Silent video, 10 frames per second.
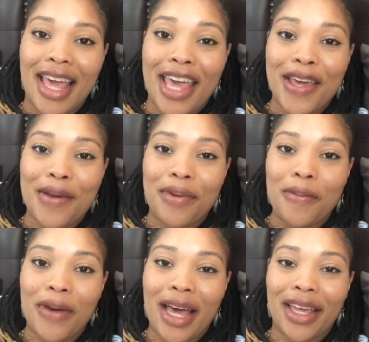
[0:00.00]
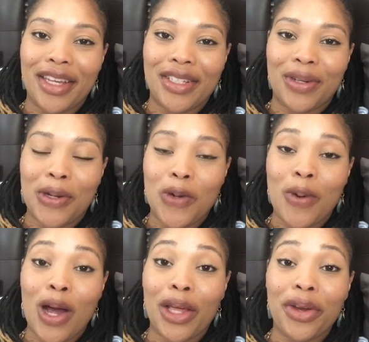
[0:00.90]
Hey good people, how you doing? I hope
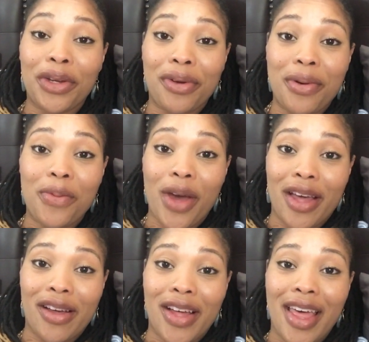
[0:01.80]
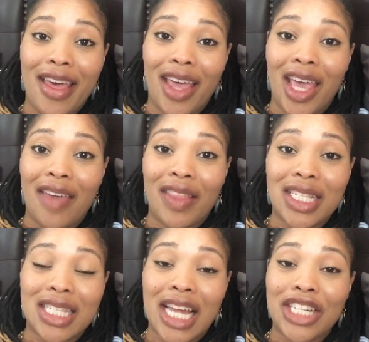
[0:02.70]
all of you are doing well. If this
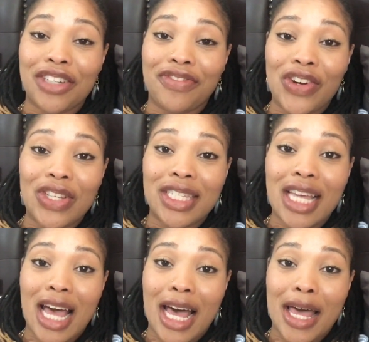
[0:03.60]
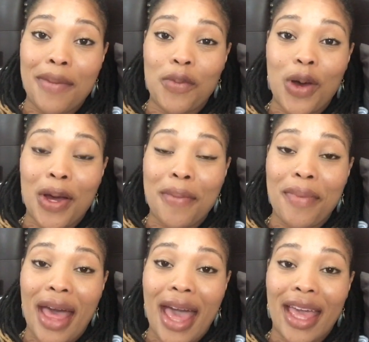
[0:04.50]
is not your first time, welcome
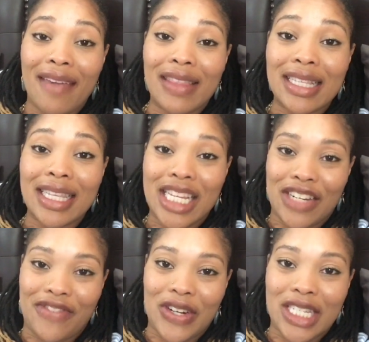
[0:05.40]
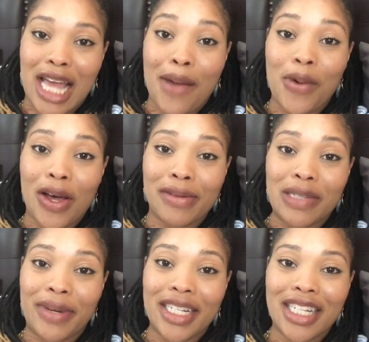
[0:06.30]
back. If this is your first time, welcome
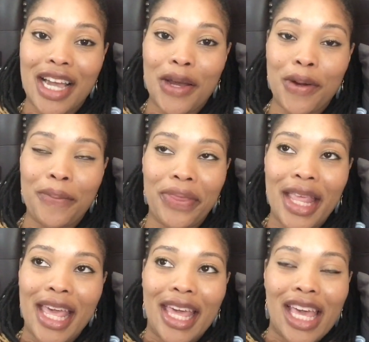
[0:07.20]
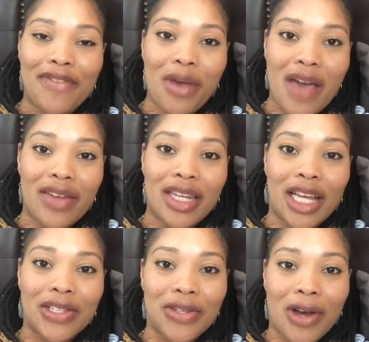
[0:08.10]
to my channel. If you haven't
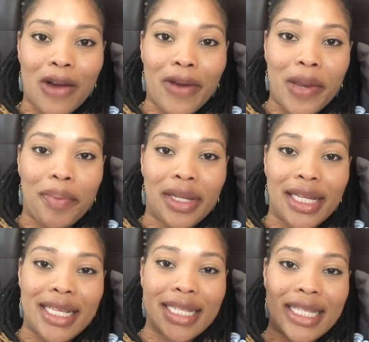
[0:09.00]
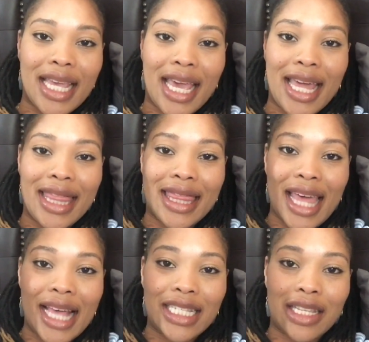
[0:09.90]
done so already, please hit
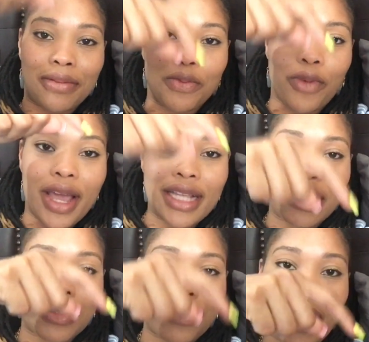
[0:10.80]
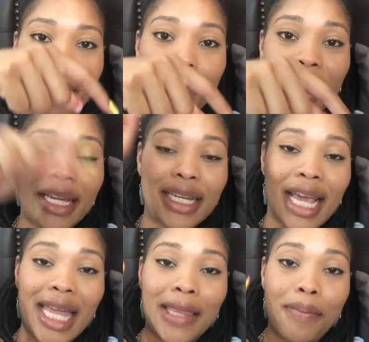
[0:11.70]
that red subscribe button
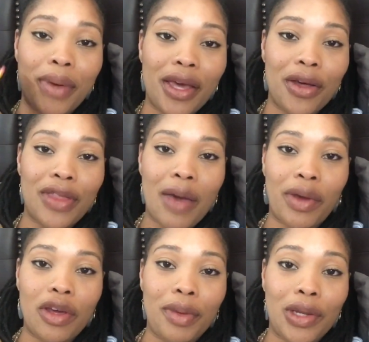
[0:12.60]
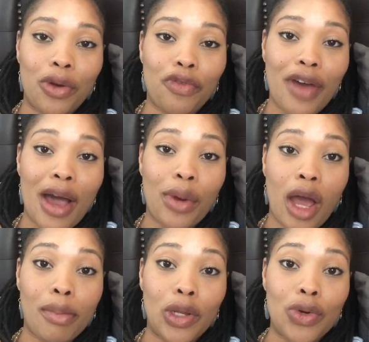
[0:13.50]
and the bell. That way you'll be notified when
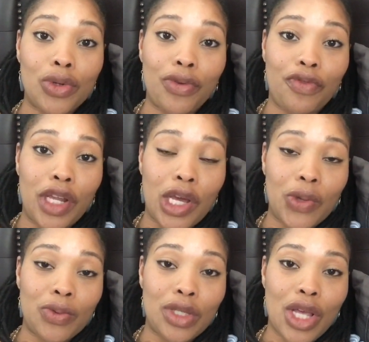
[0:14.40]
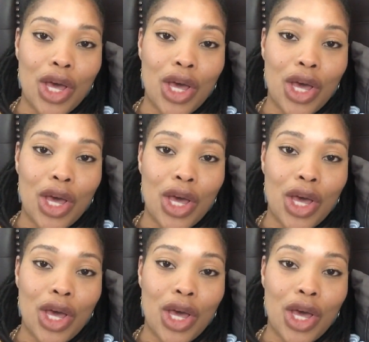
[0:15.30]
I upload new videos.